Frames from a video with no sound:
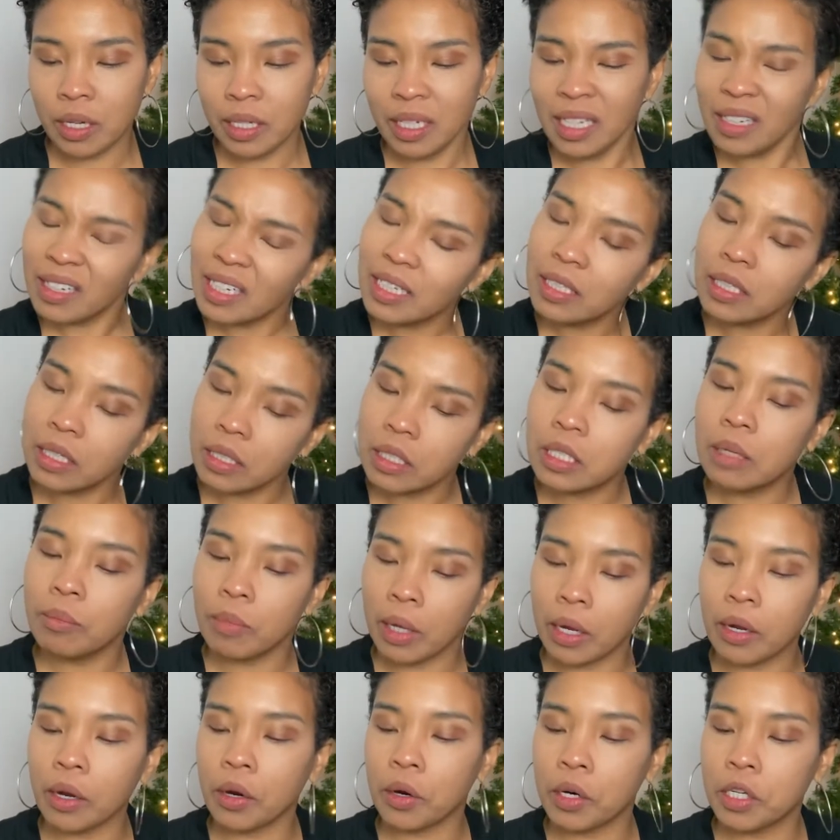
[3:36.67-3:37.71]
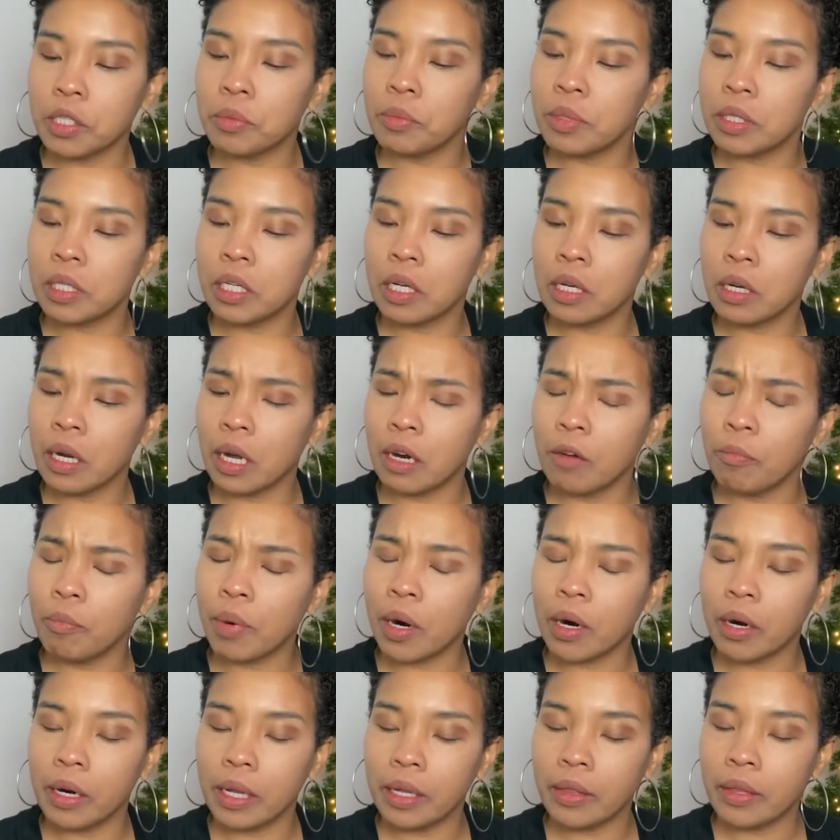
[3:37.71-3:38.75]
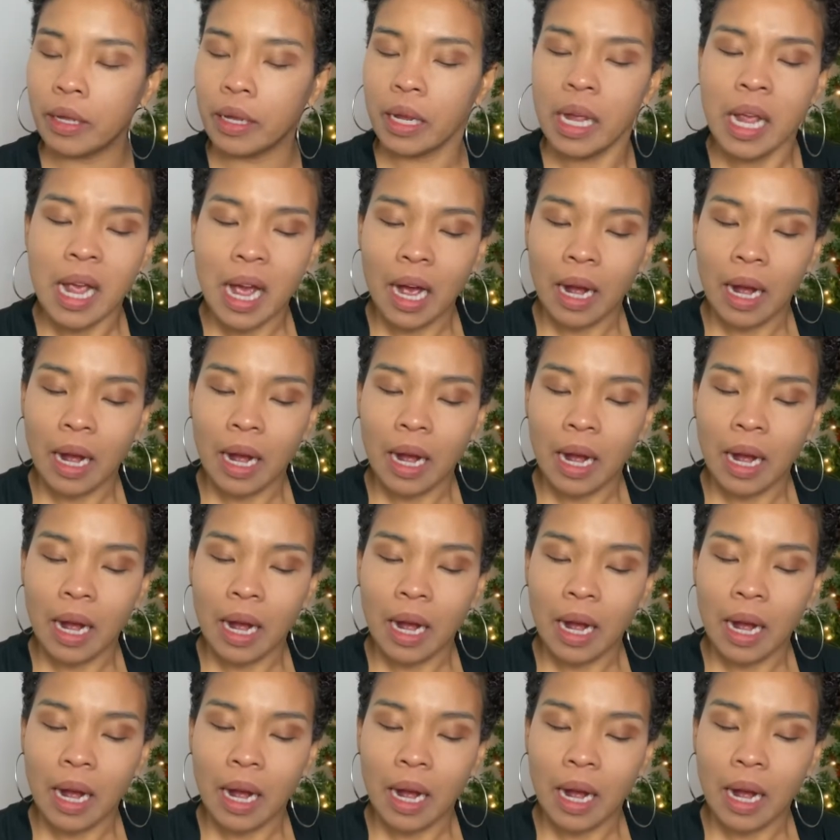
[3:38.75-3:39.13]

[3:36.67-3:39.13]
Yeah, it does seem like a Christmassy kind of party thing.